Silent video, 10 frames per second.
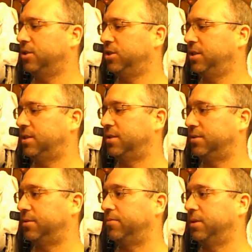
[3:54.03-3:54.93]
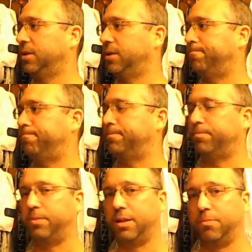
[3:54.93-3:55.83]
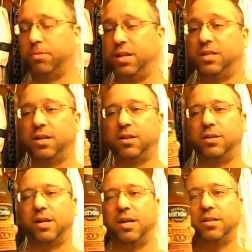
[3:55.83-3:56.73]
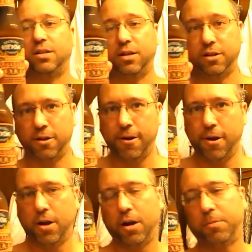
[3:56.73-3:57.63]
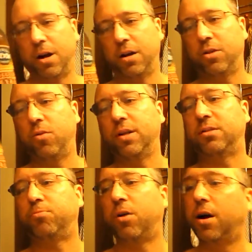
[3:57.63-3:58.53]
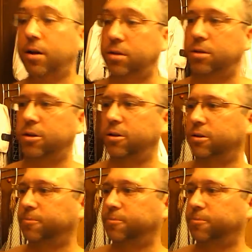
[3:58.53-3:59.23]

This is really pleasingly tasty. I'm kind of quite surprised.